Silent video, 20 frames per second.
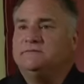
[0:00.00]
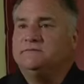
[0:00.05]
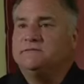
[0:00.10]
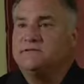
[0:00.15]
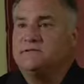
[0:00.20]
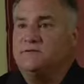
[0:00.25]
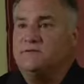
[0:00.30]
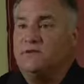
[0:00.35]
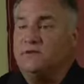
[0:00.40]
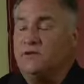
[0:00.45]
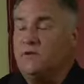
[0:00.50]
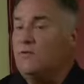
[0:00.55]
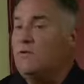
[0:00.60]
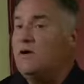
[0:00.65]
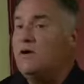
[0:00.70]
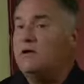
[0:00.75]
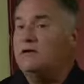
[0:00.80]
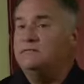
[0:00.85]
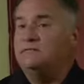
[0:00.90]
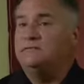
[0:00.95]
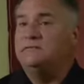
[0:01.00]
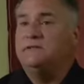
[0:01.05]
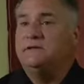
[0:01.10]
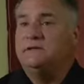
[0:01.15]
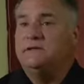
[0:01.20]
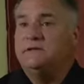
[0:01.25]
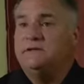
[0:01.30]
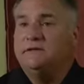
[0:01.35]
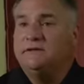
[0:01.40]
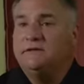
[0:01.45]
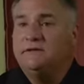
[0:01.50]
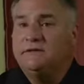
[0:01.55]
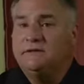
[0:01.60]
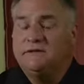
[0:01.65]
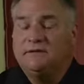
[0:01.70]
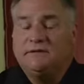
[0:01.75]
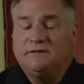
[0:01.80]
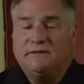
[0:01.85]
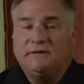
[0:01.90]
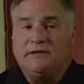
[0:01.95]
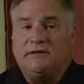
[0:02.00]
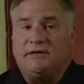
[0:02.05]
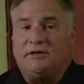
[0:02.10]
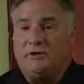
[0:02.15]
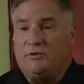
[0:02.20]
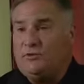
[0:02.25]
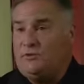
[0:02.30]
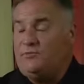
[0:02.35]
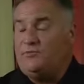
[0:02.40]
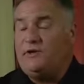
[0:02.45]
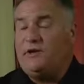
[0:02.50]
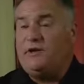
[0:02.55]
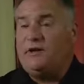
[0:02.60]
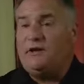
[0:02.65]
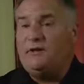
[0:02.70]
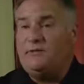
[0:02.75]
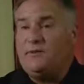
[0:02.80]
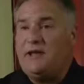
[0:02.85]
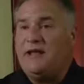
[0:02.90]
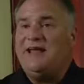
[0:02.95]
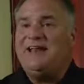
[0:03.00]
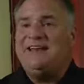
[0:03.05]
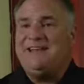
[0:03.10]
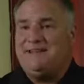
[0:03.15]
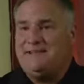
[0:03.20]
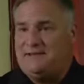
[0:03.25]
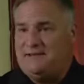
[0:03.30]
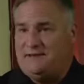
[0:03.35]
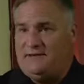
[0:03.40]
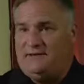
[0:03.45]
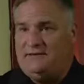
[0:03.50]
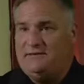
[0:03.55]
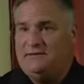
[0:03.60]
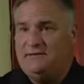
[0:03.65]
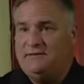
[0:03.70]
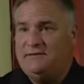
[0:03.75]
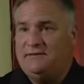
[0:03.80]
so what do you want? You would pick up anything,